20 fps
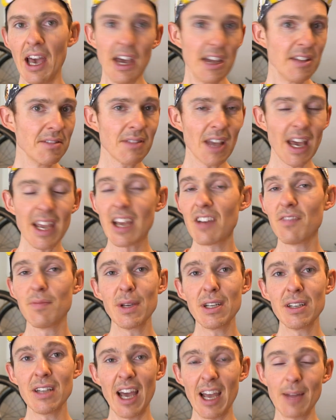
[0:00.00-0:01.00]
and they have
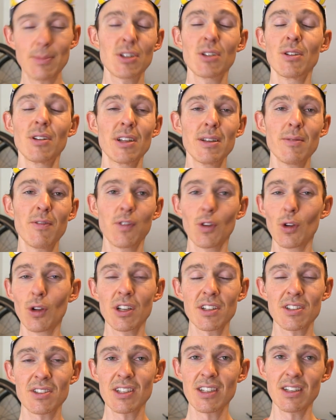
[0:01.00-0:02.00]
been absolutely
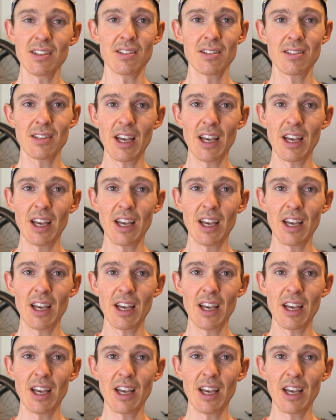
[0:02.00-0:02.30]
flawless since.